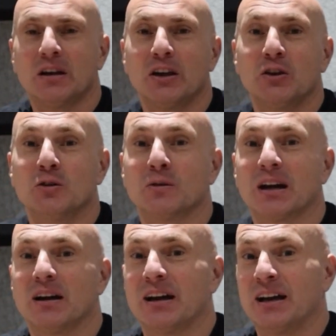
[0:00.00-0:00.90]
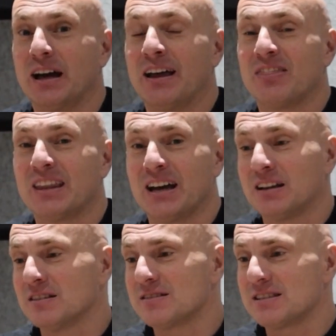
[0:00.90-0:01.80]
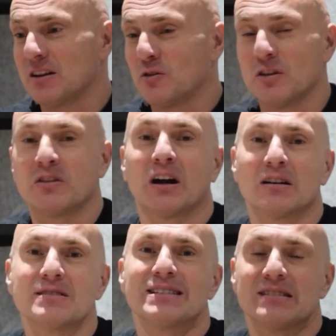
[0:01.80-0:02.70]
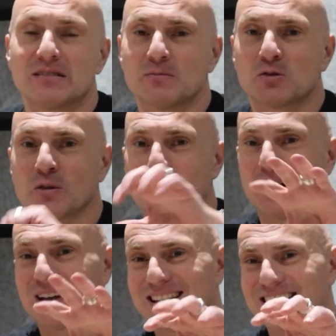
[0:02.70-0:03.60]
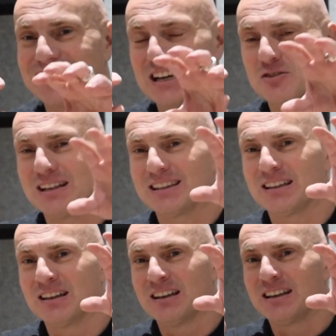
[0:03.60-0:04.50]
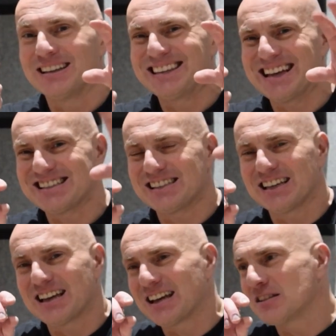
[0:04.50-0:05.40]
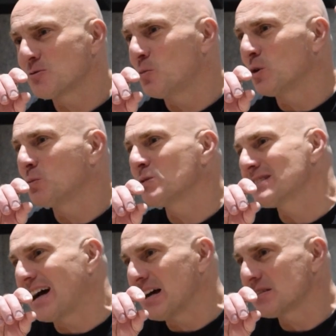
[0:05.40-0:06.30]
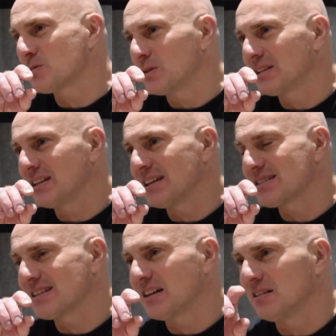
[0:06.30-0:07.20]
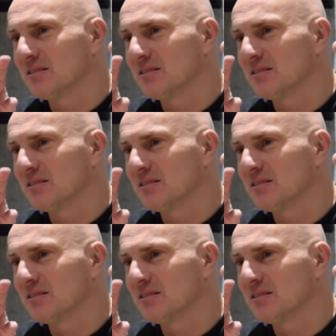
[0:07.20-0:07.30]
You can, and then there are systems on the market that actually testing against what was answered in Excel